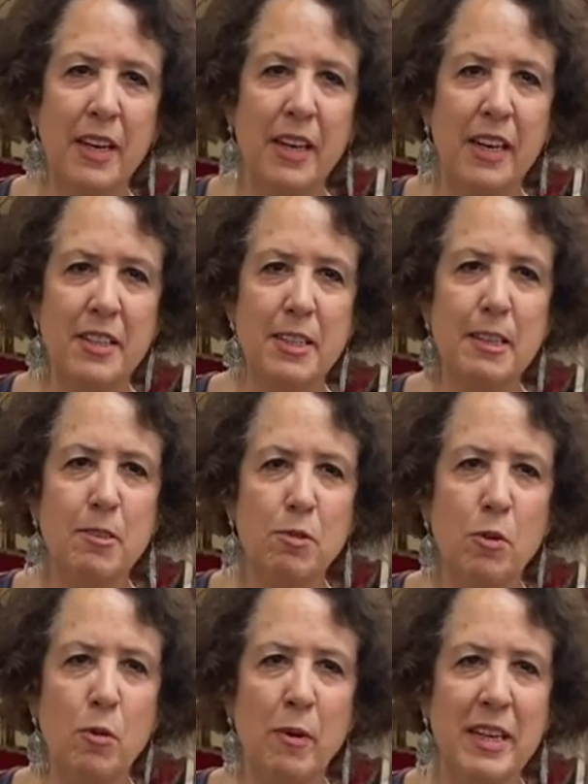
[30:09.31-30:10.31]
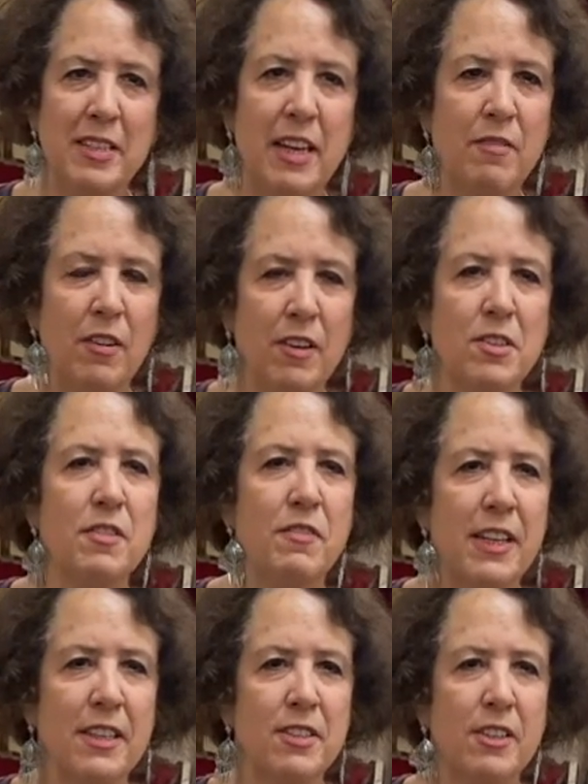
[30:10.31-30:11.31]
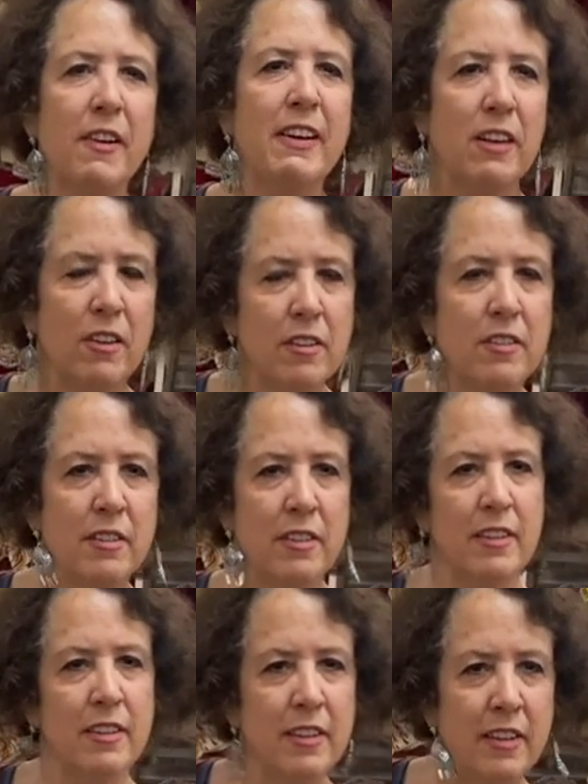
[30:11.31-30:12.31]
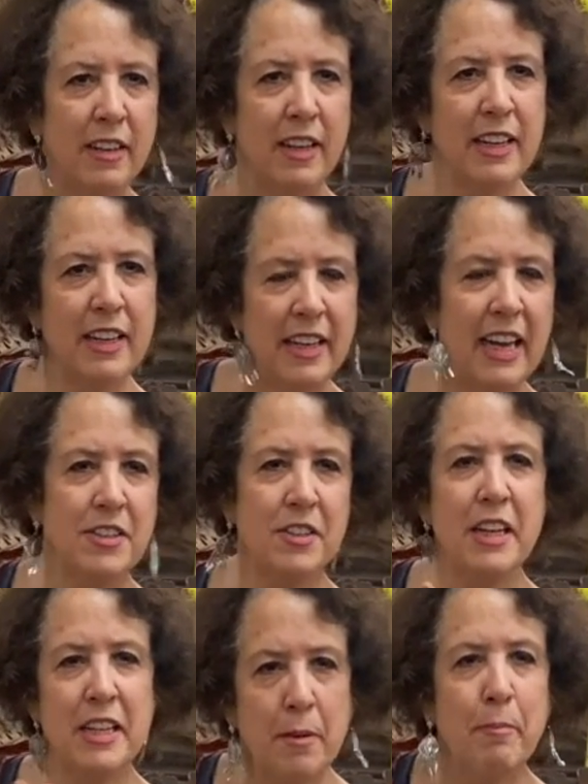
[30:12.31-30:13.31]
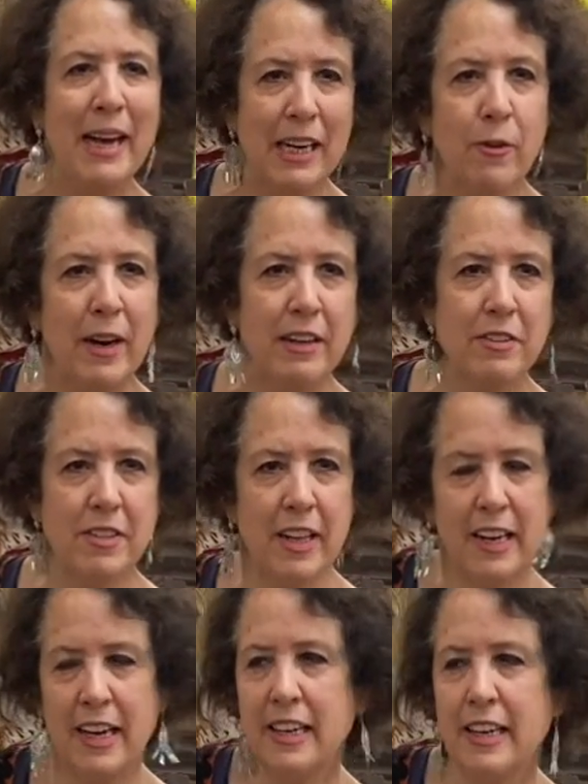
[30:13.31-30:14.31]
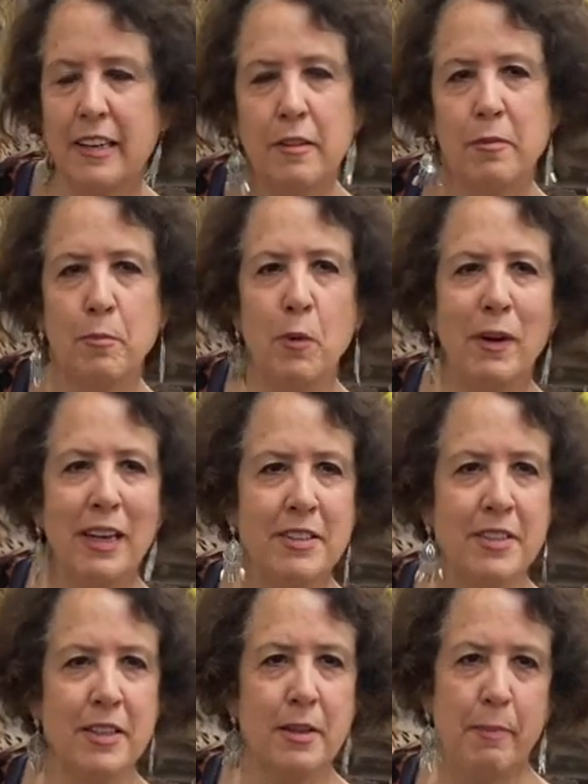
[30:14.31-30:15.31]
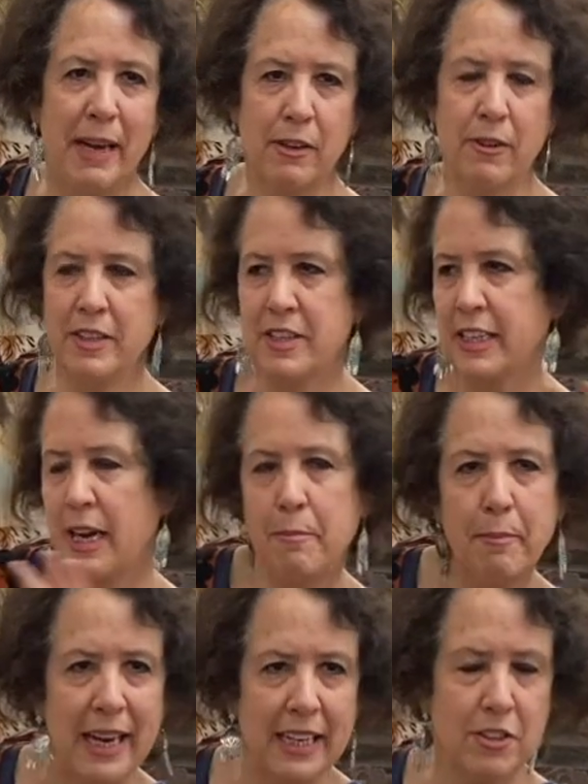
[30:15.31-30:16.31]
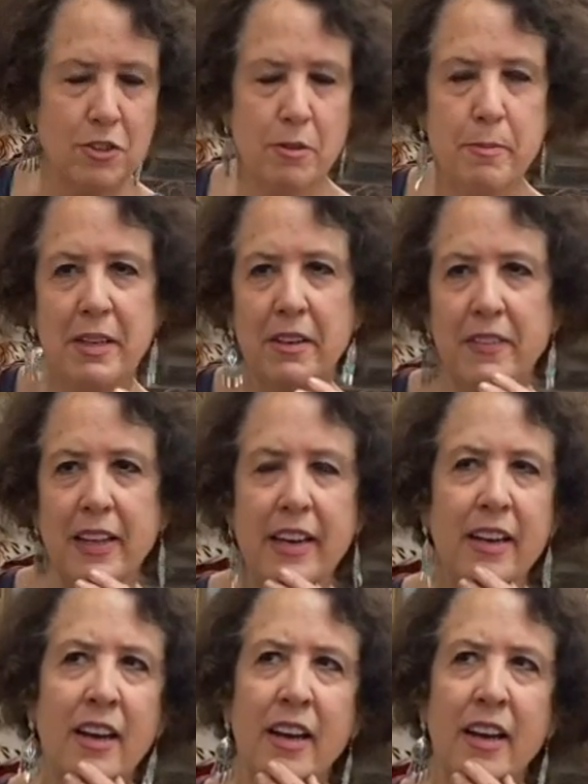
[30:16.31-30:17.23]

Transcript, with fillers: Uh, I seem to always have lots of things going on as you, in the background. They're like little boilers in the background. You come back and do a bit on that.